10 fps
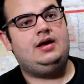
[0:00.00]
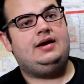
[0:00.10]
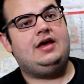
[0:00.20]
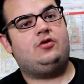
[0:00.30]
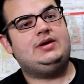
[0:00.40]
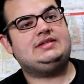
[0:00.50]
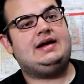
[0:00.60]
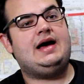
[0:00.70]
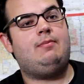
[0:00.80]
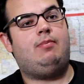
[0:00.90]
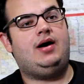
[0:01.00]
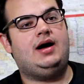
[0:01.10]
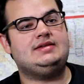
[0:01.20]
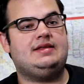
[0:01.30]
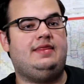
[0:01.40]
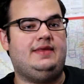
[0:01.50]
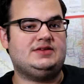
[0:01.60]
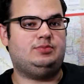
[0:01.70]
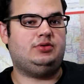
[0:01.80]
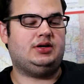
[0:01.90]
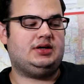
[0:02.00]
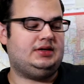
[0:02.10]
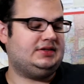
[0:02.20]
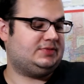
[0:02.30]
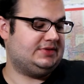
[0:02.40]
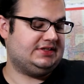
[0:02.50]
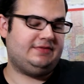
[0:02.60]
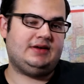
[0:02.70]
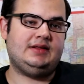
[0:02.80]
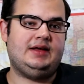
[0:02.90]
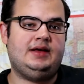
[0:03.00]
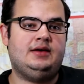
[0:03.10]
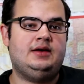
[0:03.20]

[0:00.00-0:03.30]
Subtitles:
Now, the reason I bought this book specifically